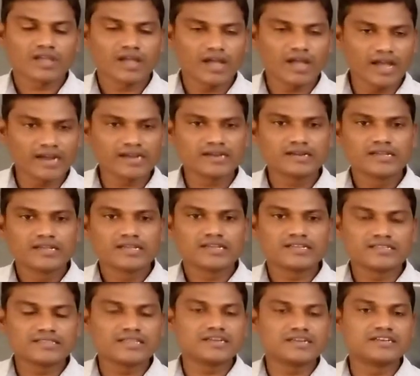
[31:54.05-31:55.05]
and
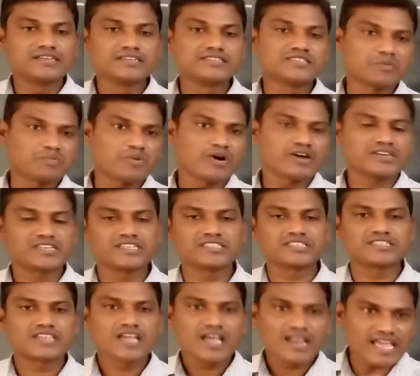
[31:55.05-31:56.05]
in the DJ parties,
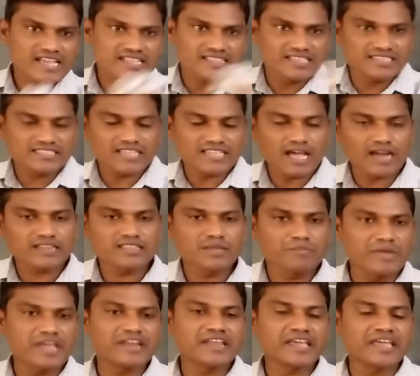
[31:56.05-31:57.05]
like these are the
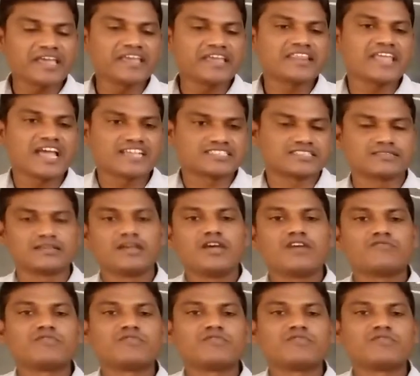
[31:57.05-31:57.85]
main areas